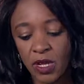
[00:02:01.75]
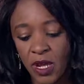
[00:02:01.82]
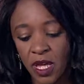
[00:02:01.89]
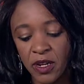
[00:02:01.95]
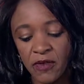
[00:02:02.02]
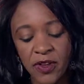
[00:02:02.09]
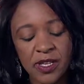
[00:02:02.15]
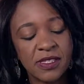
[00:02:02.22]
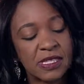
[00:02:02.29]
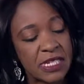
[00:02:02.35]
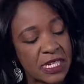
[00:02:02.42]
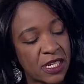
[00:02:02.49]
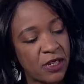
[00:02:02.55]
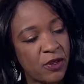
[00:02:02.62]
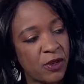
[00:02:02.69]
lot of us
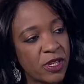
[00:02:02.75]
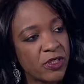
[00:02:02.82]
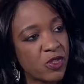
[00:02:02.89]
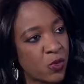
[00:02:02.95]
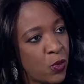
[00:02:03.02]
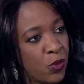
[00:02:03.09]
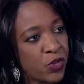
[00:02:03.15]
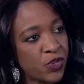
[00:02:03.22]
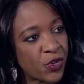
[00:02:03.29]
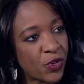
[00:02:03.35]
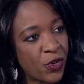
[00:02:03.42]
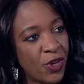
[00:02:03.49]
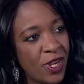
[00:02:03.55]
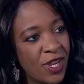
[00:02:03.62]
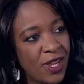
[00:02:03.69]
did is
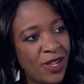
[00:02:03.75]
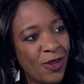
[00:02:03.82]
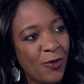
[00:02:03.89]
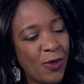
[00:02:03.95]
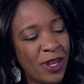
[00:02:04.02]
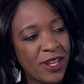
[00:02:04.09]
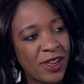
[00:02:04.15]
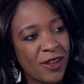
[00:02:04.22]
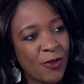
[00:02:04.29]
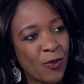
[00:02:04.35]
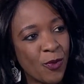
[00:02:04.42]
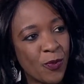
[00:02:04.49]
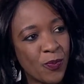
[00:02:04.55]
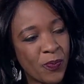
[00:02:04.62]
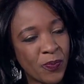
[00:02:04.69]
torture, when
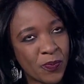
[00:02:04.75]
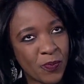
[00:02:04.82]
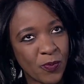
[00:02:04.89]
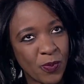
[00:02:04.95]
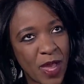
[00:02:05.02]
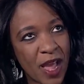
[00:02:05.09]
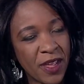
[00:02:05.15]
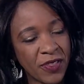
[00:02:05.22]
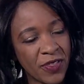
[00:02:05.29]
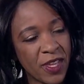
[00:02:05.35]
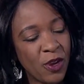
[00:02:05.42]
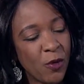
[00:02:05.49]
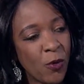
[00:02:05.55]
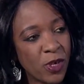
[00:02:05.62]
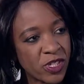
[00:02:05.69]
I
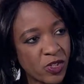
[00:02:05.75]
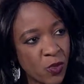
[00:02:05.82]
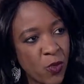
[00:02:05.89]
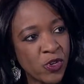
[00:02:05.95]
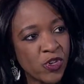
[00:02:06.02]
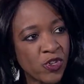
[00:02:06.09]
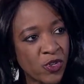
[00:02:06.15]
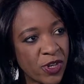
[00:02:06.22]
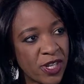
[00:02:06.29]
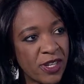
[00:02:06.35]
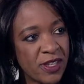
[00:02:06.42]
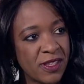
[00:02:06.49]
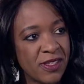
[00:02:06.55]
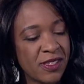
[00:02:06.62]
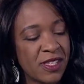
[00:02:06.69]
think what torture
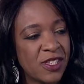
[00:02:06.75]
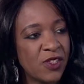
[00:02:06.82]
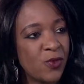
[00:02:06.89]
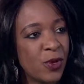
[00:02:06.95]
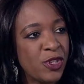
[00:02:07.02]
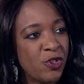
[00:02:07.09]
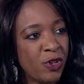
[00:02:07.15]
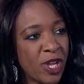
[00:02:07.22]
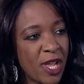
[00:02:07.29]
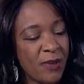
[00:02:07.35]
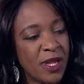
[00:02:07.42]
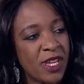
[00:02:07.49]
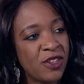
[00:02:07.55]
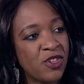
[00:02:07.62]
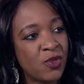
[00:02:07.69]
is when you're
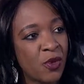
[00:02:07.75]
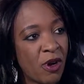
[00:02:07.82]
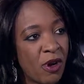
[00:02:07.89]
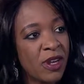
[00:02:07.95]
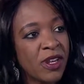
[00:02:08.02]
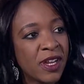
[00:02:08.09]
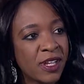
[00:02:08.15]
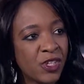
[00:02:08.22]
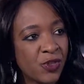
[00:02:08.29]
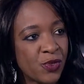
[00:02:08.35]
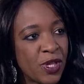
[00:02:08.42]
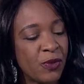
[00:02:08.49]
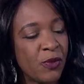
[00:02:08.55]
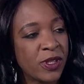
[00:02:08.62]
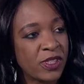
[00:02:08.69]
coming into our
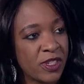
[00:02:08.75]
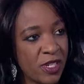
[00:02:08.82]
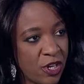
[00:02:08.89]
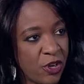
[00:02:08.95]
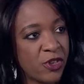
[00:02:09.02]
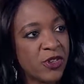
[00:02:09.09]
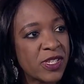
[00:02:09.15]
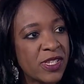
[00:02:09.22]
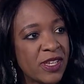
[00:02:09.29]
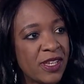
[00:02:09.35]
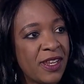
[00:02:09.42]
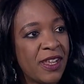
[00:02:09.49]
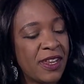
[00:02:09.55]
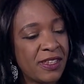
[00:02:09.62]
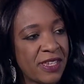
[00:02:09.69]
country, what the terrorists
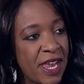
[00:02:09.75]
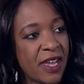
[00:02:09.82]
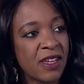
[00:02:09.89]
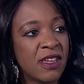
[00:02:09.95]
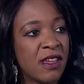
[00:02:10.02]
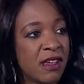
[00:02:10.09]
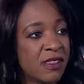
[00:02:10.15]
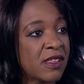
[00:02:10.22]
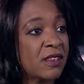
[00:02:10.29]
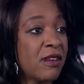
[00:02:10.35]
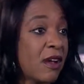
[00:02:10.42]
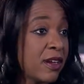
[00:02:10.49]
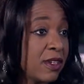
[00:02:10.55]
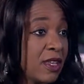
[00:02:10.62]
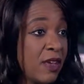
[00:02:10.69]
did, and attacking us on
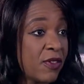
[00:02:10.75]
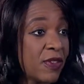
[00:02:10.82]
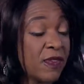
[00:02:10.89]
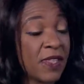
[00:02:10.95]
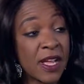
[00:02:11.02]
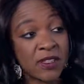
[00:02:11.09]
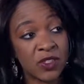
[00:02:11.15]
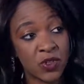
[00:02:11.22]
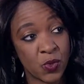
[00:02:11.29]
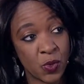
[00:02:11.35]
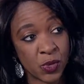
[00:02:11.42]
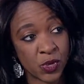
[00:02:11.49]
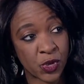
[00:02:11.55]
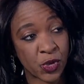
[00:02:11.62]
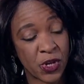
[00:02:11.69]
9/11. That's
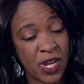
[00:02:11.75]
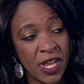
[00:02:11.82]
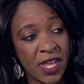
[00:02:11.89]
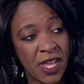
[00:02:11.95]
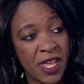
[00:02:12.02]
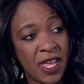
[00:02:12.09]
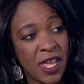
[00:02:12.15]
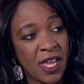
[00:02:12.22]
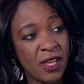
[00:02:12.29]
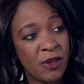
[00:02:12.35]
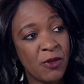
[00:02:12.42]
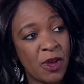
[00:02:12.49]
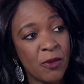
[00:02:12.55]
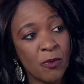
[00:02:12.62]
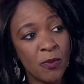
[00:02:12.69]
torture.
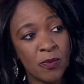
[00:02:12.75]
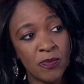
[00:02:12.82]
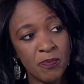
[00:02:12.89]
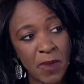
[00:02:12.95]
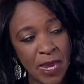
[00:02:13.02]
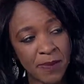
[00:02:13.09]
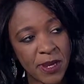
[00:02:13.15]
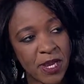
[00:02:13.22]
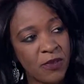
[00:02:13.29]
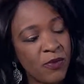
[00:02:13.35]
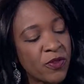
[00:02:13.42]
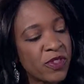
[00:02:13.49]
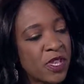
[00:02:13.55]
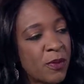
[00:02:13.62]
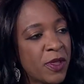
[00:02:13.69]
And maybe
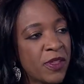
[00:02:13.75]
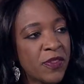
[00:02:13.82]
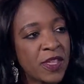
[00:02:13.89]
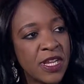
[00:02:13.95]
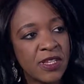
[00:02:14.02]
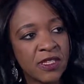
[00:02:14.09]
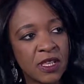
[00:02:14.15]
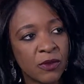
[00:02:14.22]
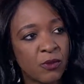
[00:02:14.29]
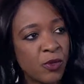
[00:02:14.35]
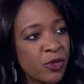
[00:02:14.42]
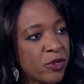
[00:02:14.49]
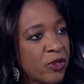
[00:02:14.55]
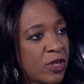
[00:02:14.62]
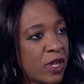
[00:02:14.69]
some of the things that
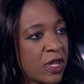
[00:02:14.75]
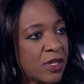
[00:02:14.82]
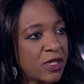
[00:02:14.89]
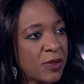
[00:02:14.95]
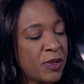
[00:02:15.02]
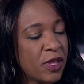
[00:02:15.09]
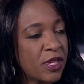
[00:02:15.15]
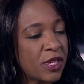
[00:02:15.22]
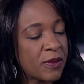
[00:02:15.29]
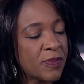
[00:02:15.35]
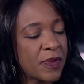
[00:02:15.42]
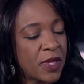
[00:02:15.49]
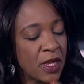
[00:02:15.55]
were, some of the